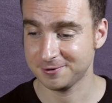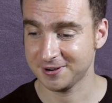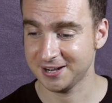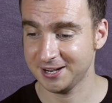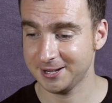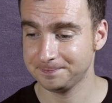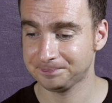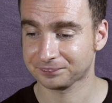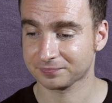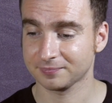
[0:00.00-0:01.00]
Okay.
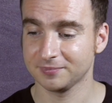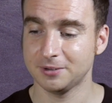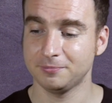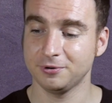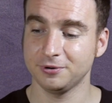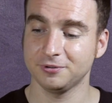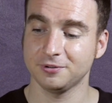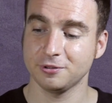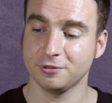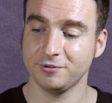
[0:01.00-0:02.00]
Number
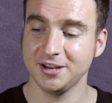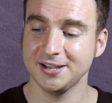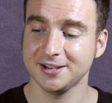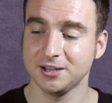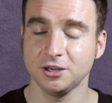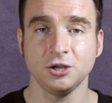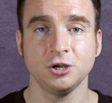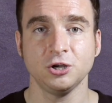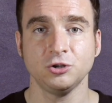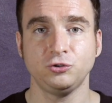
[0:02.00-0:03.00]
3.
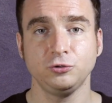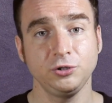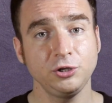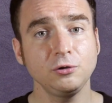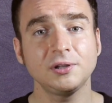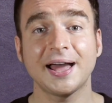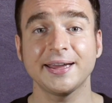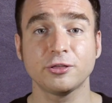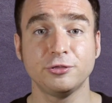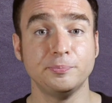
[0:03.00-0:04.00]
Do you
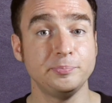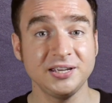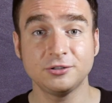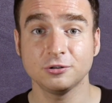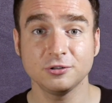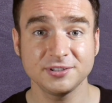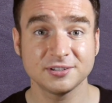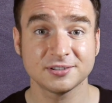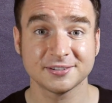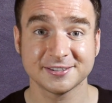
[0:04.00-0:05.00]
like the
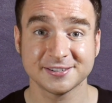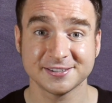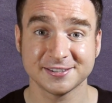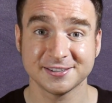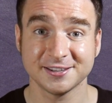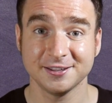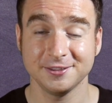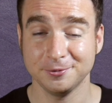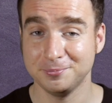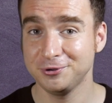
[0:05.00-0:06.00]
Beatles?
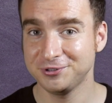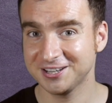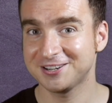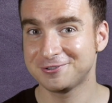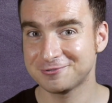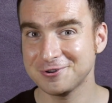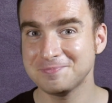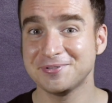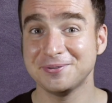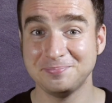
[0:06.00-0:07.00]
The music
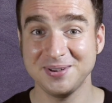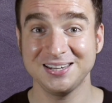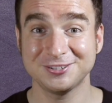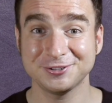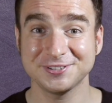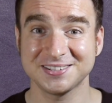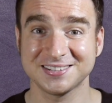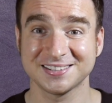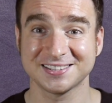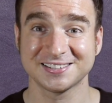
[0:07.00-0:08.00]
group, the
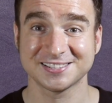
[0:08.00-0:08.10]
Beatles?